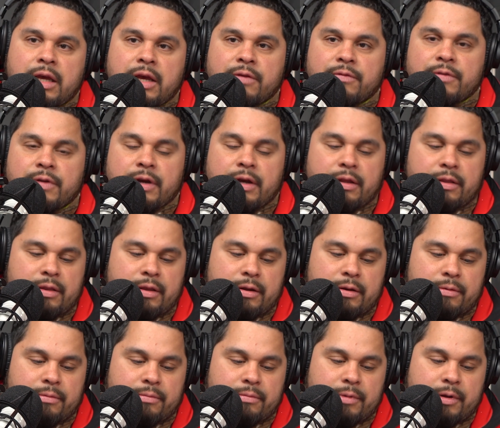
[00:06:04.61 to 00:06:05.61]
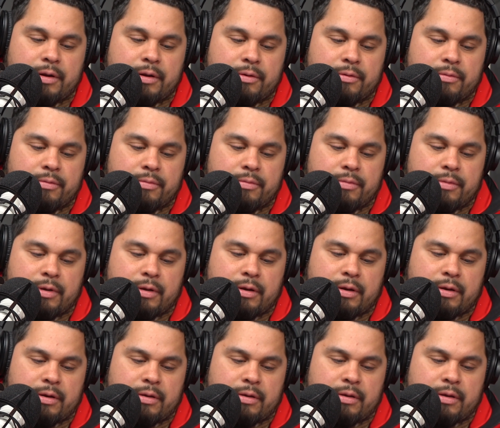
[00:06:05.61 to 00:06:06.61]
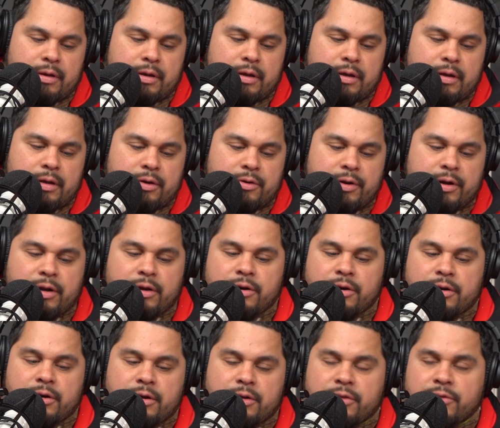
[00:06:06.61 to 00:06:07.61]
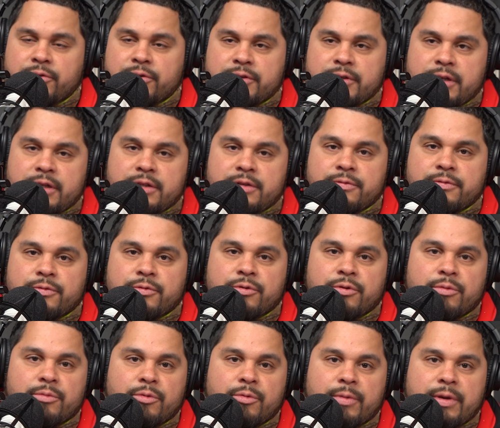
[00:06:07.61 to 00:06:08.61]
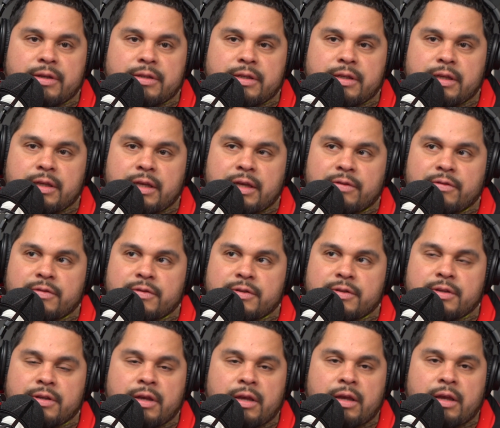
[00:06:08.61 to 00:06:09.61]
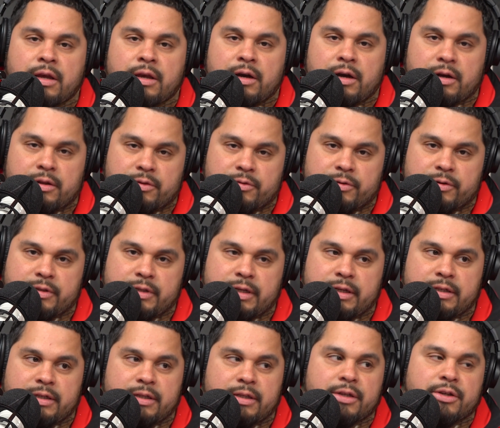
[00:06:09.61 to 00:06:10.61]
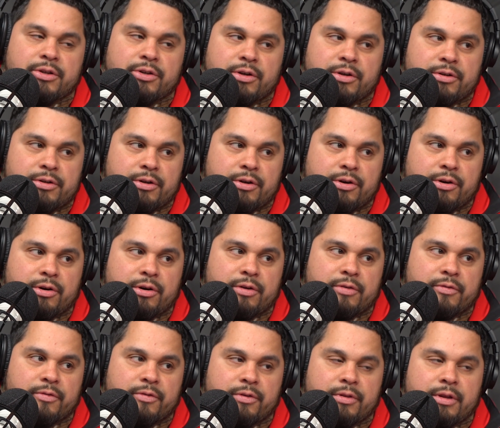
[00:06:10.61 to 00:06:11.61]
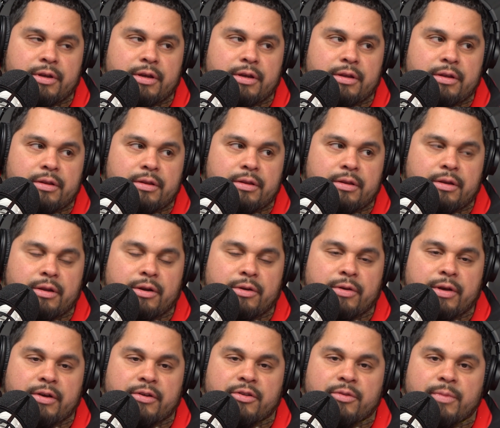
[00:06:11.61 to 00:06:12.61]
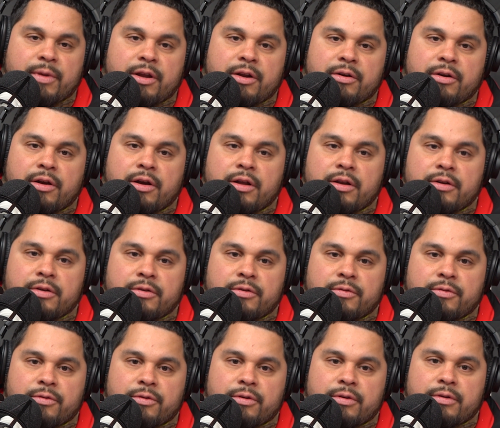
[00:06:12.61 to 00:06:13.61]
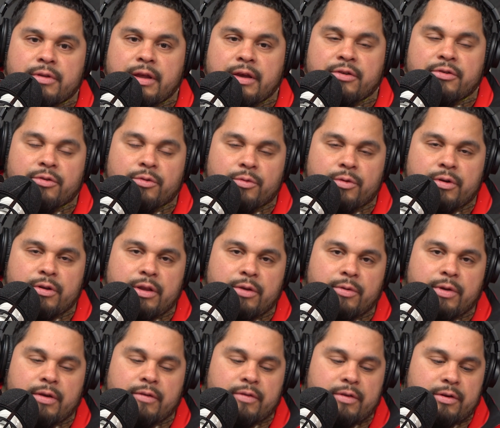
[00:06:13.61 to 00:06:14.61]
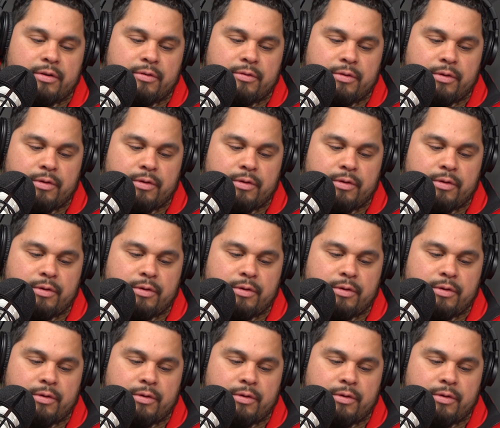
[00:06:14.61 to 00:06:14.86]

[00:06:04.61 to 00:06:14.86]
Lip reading: If not, then the credit card authorization form will basically give us authorization to charge your card for the X amount of dollars for the extra work that we have to do.